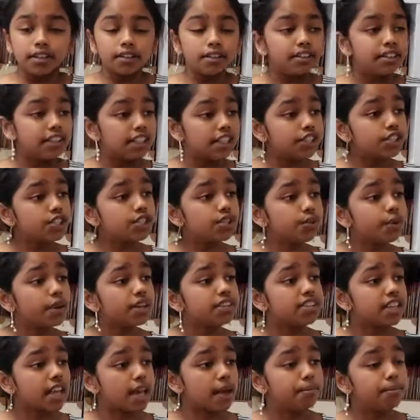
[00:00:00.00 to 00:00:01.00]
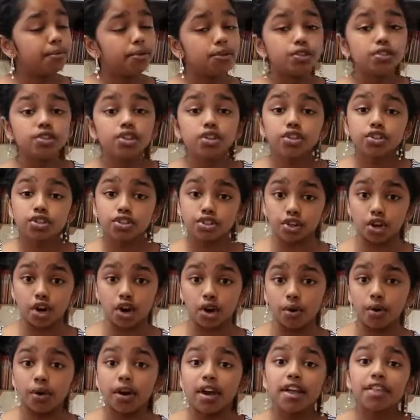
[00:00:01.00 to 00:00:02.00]
These two examples
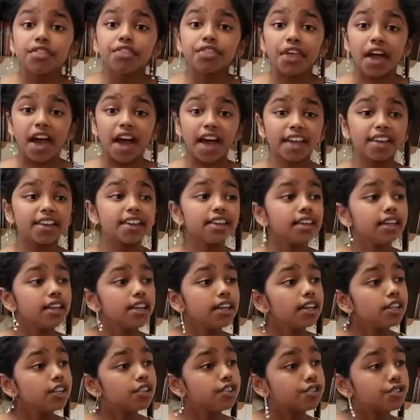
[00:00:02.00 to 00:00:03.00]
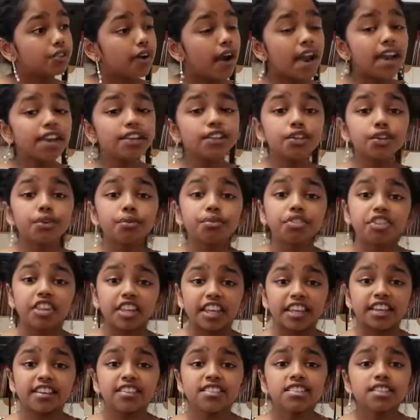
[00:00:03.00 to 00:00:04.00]
show that trying new
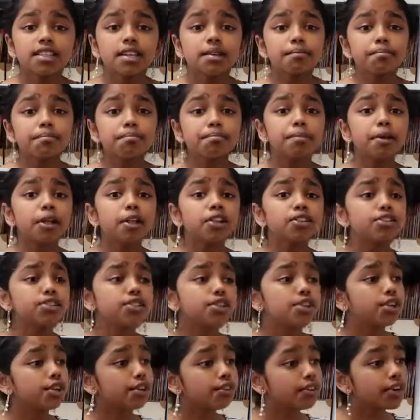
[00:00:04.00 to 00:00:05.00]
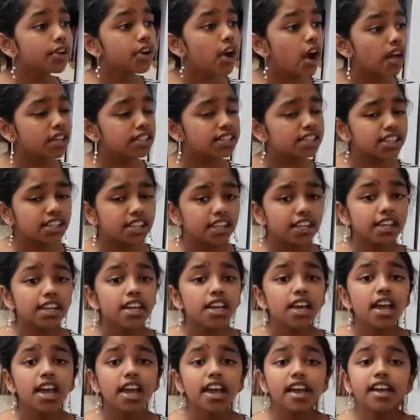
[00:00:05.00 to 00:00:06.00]
things builds curiosity
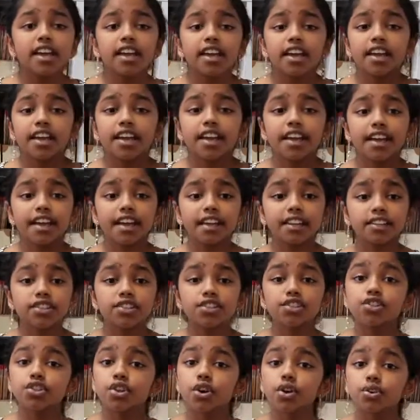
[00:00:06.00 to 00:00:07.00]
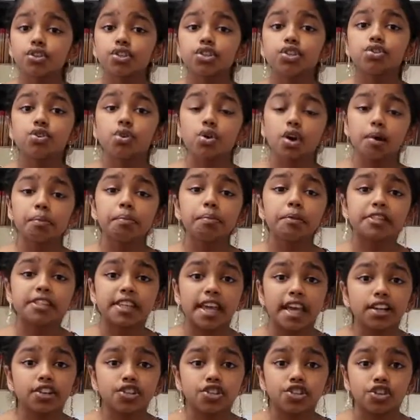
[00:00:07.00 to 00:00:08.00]
and shows your
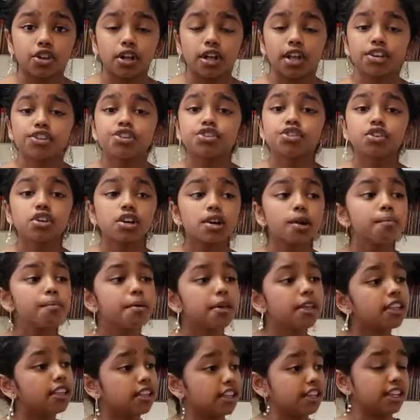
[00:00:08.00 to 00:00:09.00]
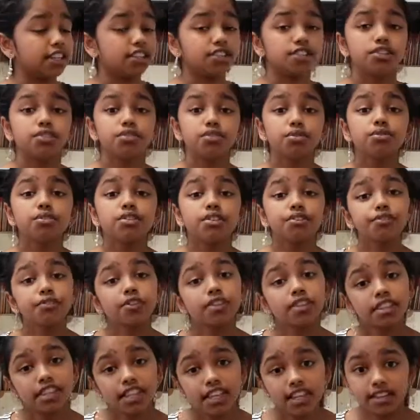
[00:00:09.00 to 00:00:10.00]
potential and your ability to do
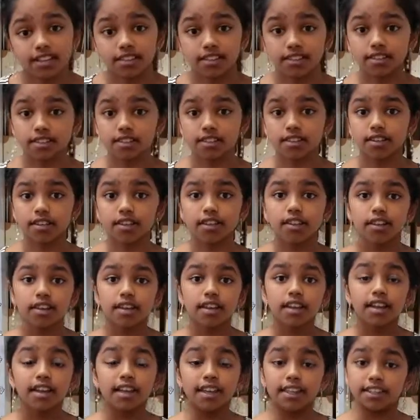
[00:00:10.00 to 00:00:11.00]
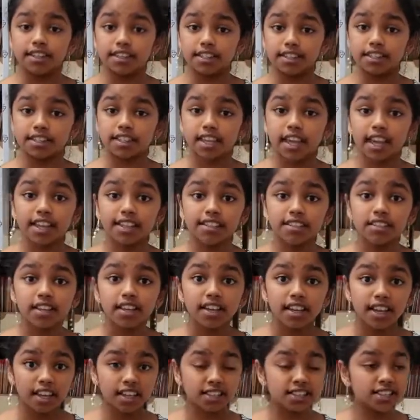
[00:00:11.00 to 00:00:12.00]
different things. In this case,
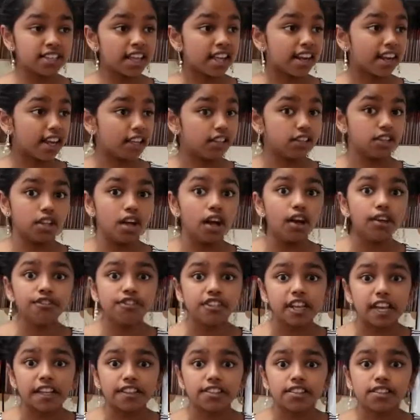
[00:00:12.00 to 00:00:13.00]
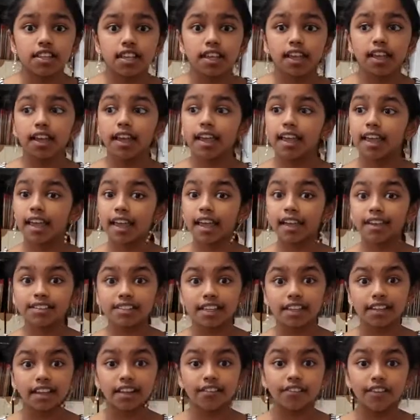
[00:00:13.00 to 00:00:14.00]
it's that I love dancing and
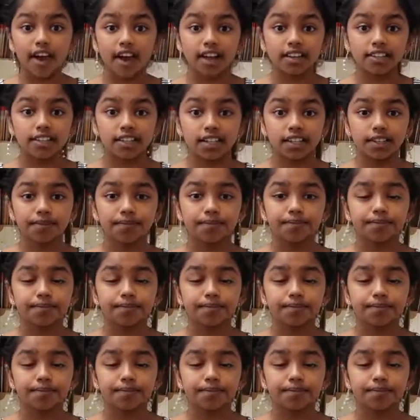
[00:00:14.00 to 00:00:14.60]
I love acting.